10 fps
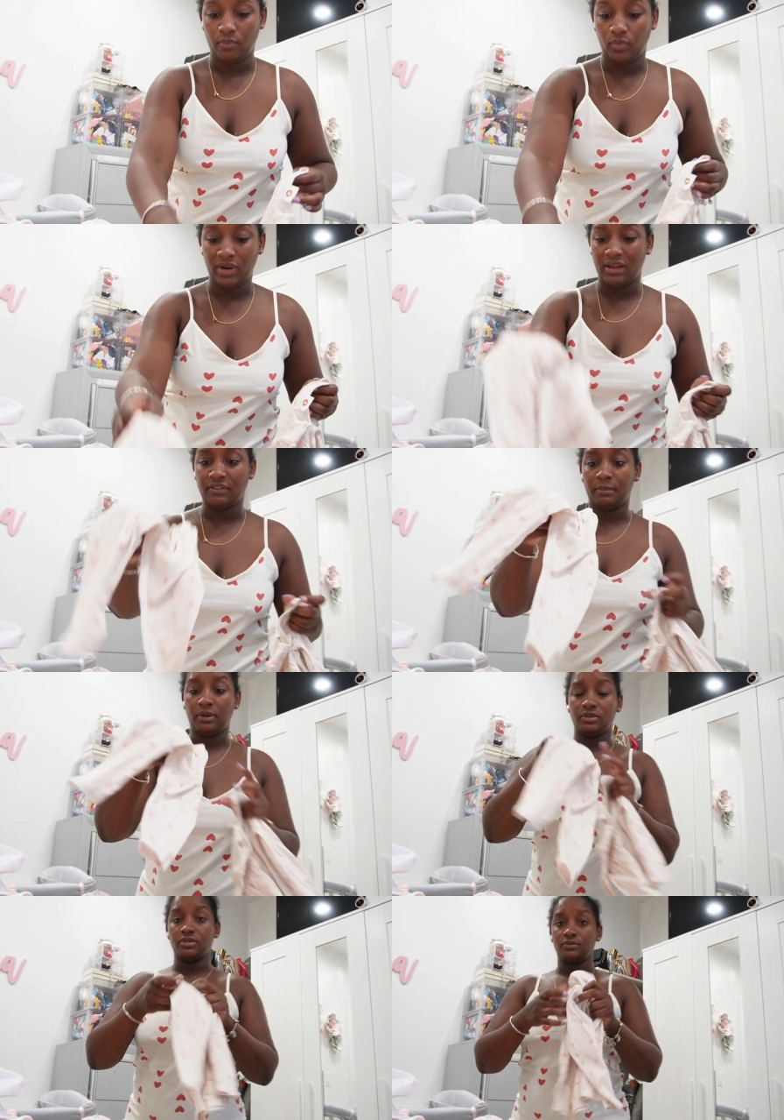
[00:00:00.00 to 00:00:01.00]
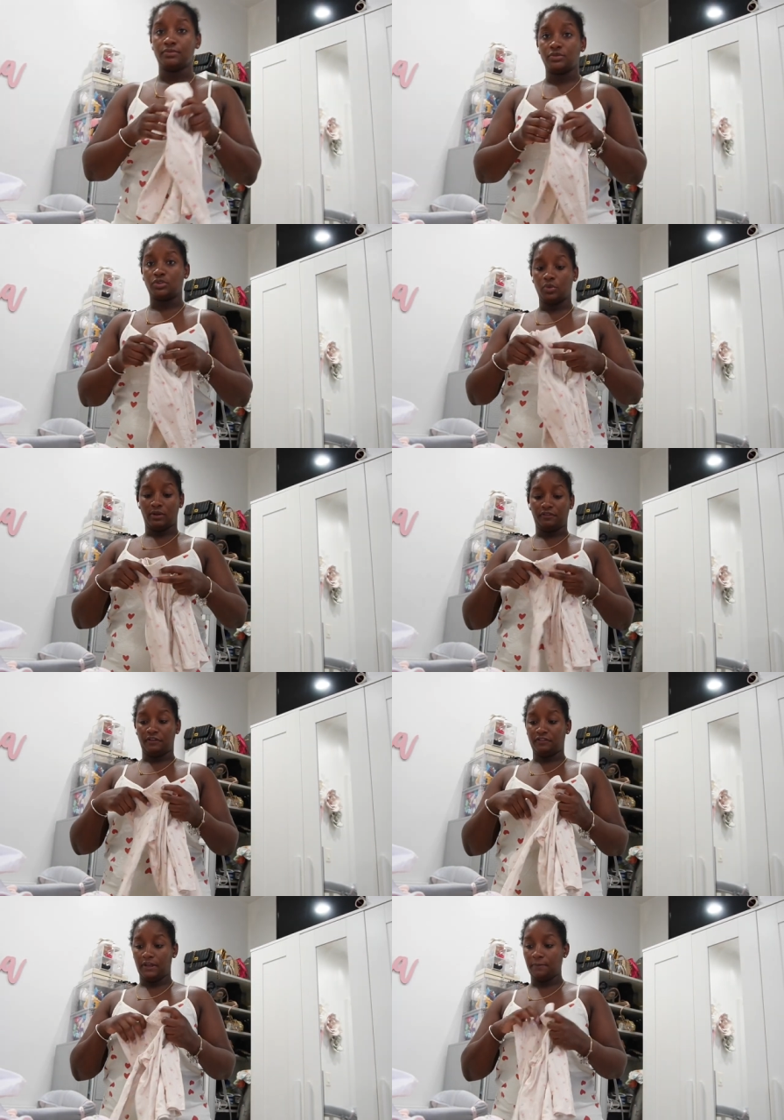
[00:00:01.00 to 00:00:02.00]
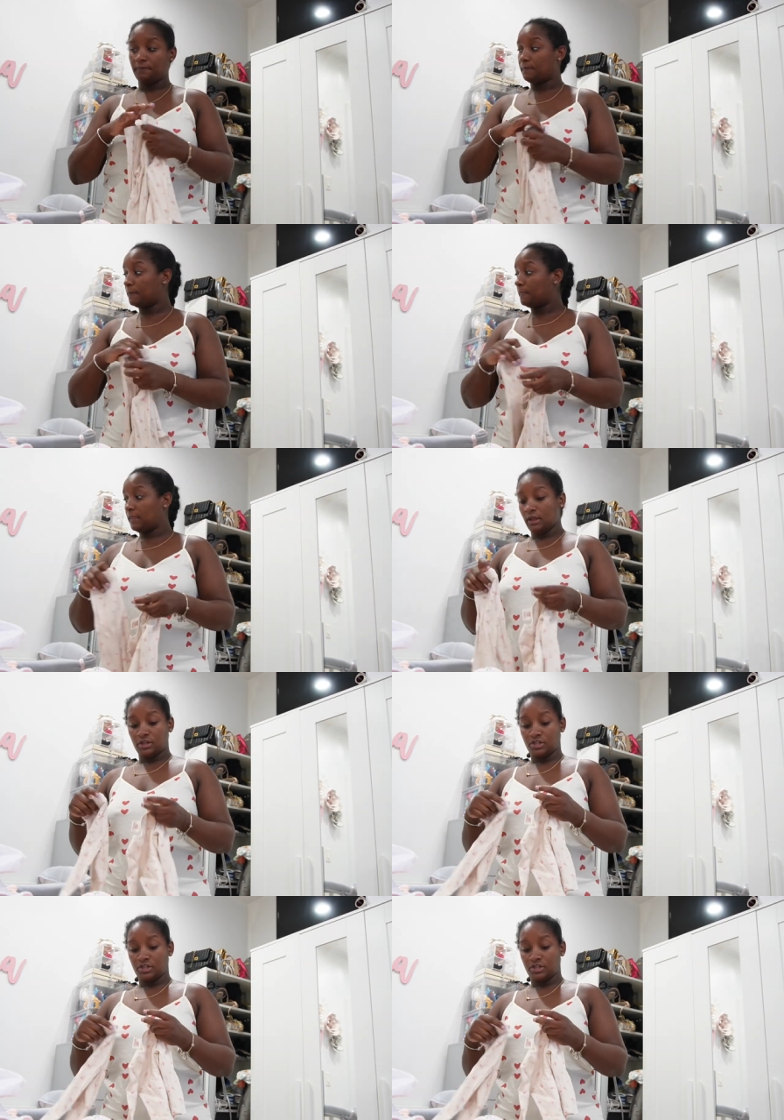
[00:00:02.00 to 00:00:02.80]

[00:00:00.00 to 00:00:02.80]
We left about 12:50,